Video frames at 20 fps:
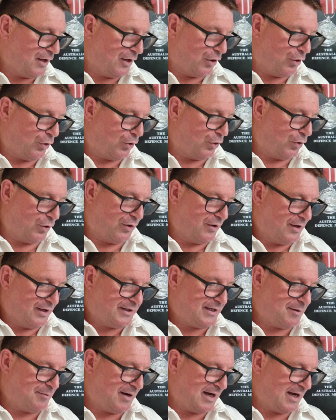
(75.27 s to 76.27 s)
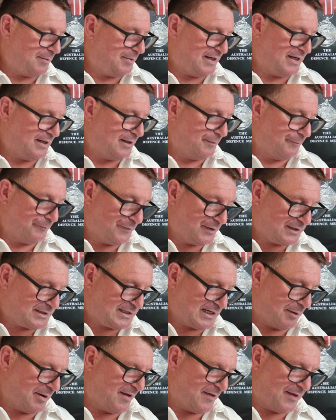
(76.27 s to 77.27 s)
or there may be
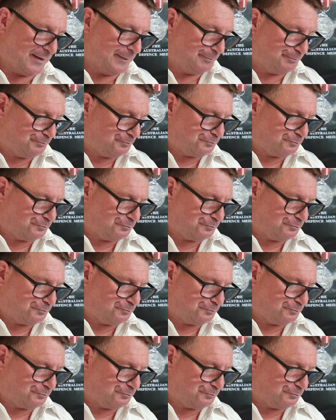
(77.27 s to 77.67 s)
some other